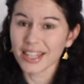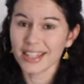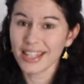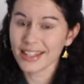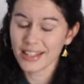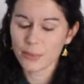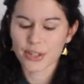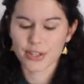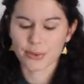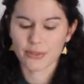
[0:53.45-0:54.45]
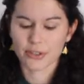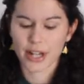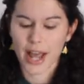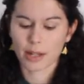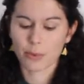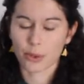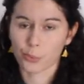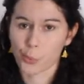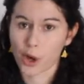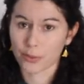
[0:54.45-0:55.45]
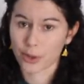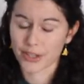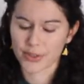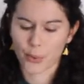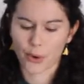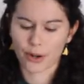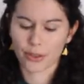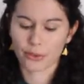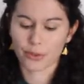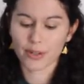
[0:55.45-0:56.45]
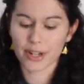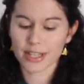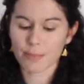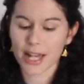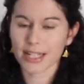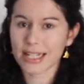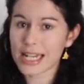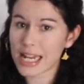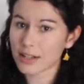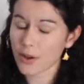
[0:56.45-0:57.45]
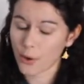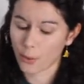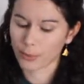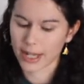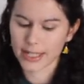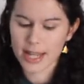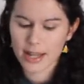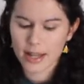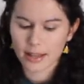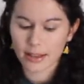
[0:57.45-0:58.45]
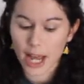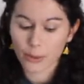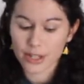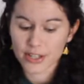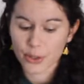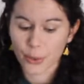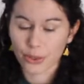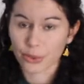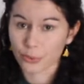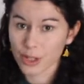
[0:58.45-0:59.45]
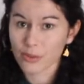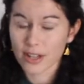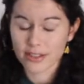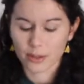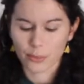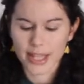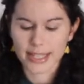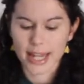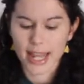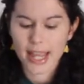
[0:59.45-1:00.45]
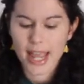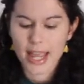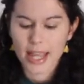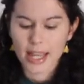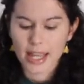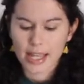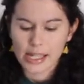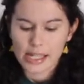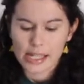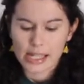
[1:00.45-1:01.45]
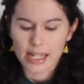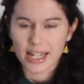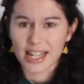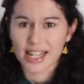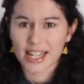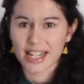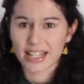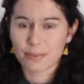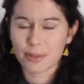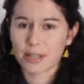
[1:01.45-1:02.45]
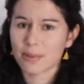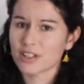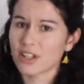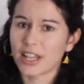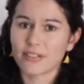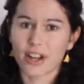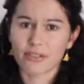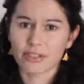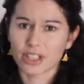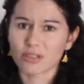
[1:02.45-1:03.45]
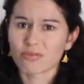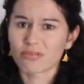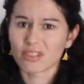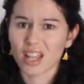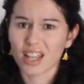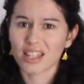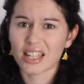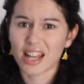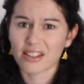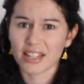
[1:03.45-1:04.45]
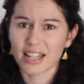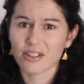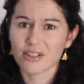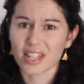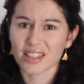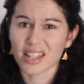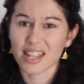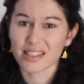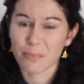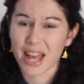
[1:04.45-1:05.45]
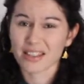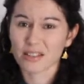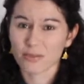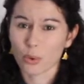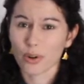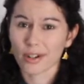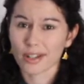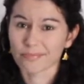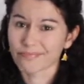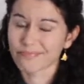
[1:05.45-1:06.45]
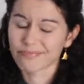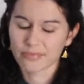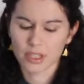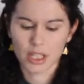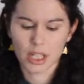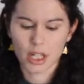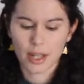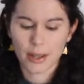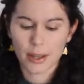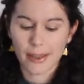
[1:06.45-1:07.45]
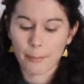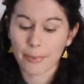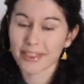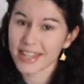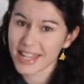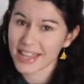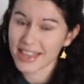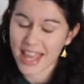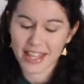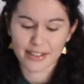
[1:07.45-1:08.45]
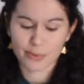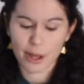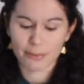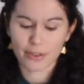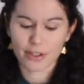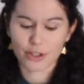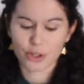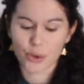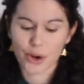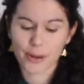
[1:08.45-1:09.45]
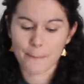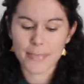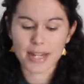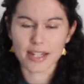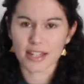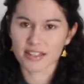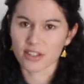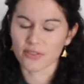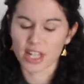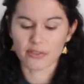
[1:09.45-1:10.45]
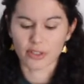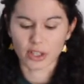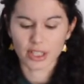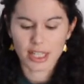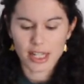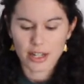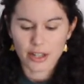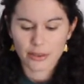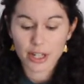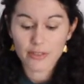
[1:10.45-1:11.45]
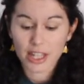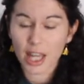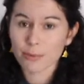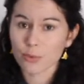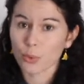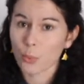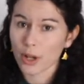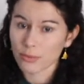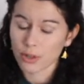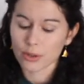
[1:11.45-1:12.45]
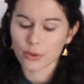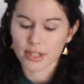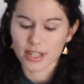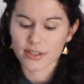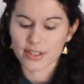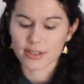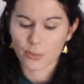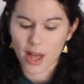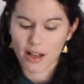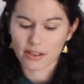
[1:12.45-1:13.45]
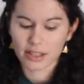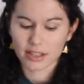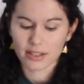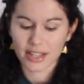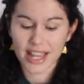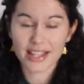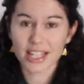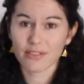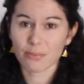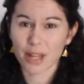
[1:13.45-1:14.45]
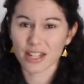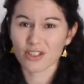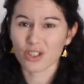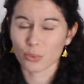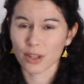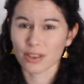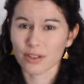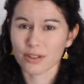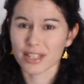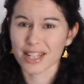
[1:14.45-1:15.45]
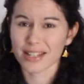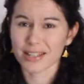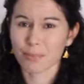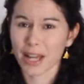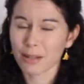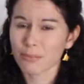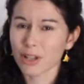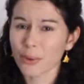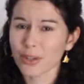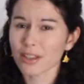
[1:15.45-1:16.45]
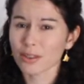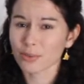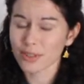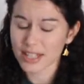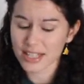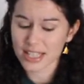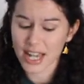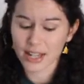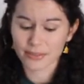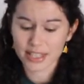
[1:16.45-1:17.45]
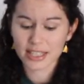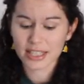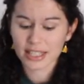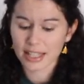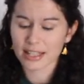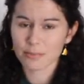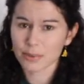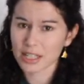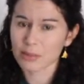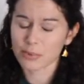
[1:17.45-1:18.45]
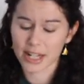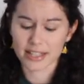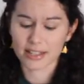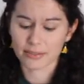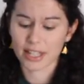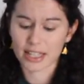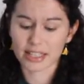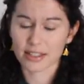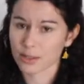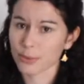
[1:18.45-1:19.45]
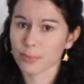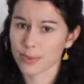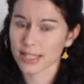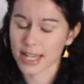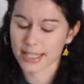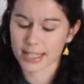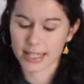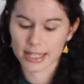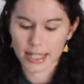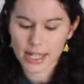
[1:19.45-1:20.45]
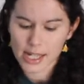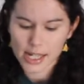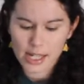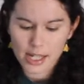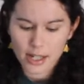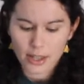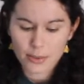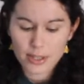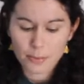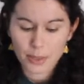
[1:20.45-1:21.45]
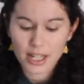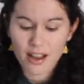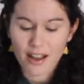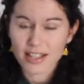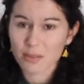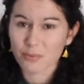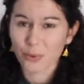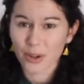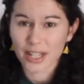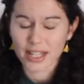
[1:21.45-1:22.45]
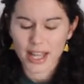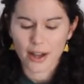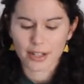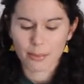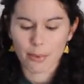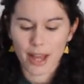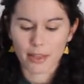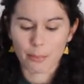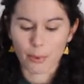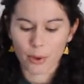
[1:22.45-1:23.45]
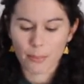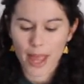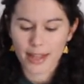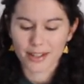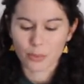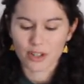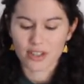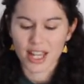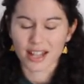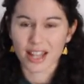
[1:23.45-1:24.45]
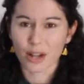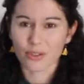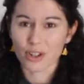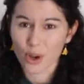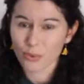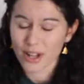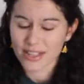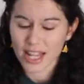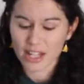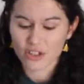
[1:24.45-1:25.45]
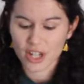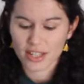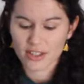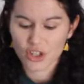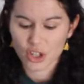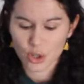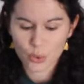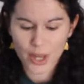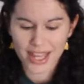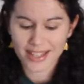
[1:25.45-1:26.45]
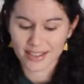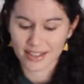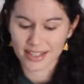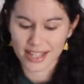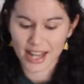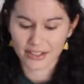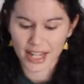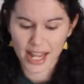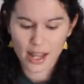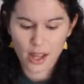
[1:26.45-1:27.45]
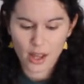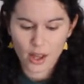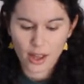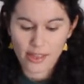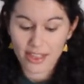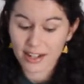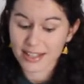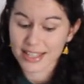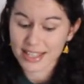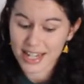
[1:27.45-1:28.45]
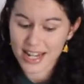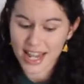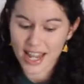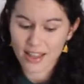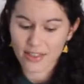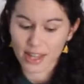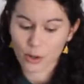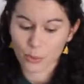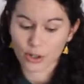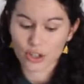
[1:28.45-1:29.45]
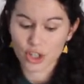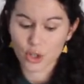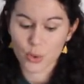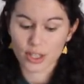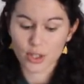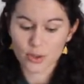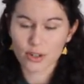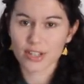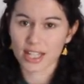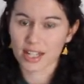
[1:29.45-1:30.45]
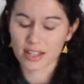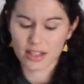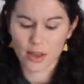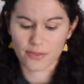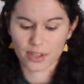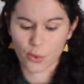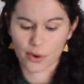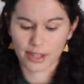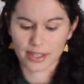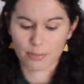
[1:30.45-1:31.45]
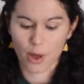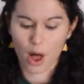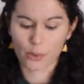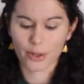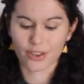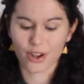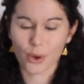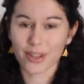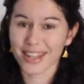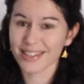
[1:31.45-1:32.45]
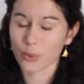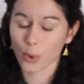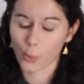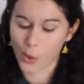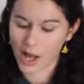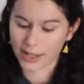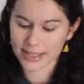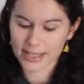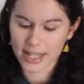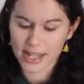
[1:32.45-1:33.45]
Healy was 3 for 9 with 1 run scored, 3 runs batted in, and a home run. Lowry scored 3 runs on Wednesday. And that's pretty much all I've got for you. I alligators ate the A's bats in Florida. But then the A's swept the New York Minions of Evil. 3 of the games were 1-run ordeals as well. The A's even managed to win Thursday despite blowing 3 saves. That's pretty impressive. I think the sweep was destined. There was a pretty awesome 4-inning outing by the bullpen in which they allowed no runs and just 2 hits on Saturday. Then on Sunday, there were 2 2/3 innings of scoreless ball with no hits or walks.